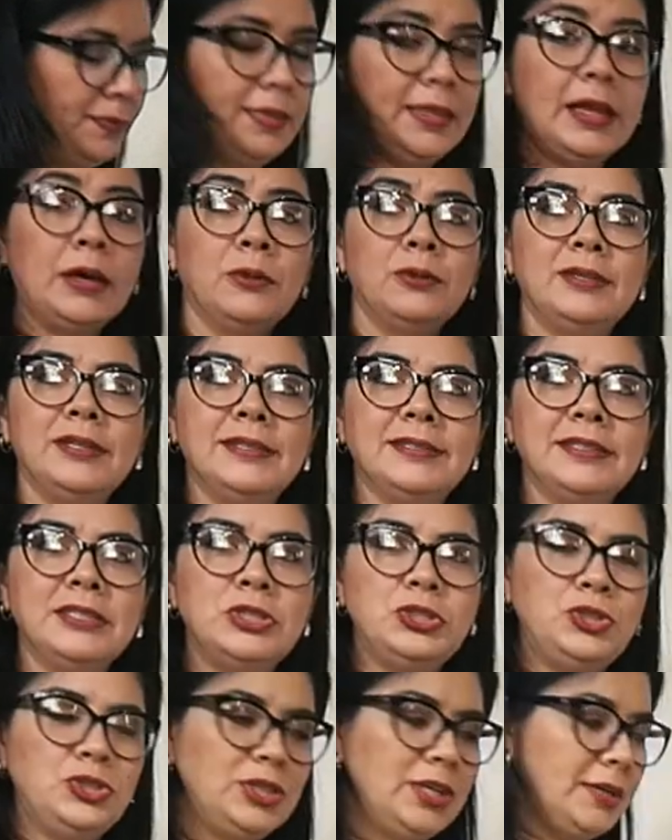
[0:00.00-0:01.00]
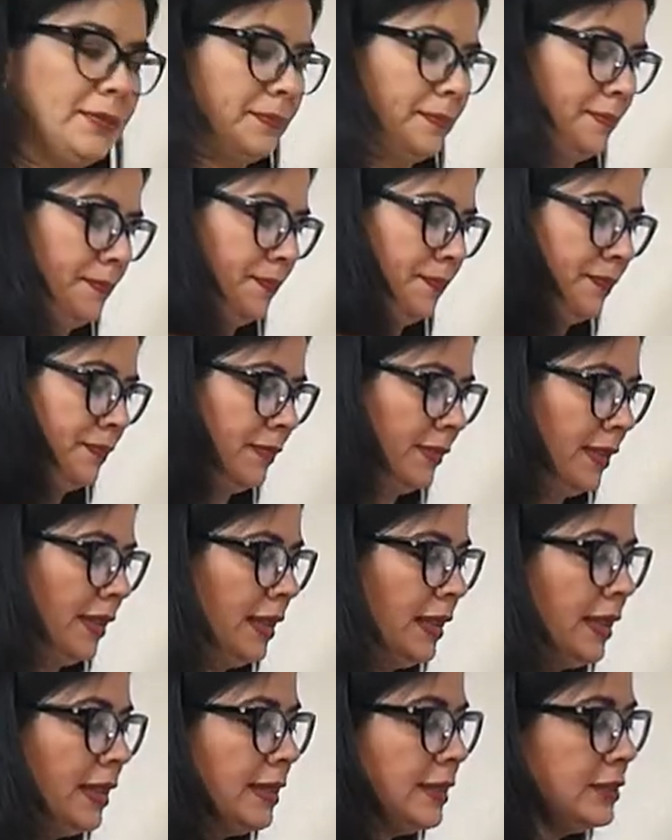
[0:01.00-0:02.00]
Now this is Jim.
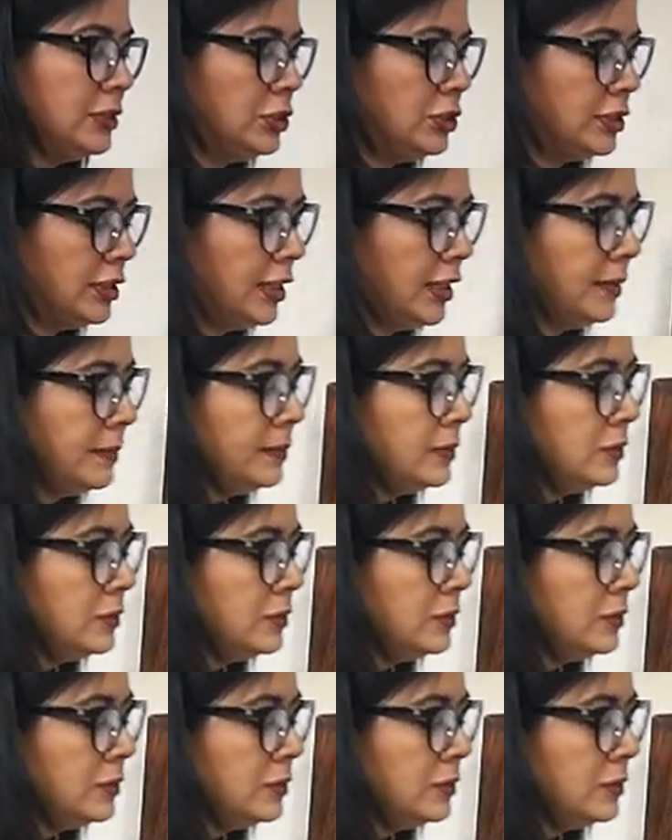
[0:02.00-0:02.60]
Jim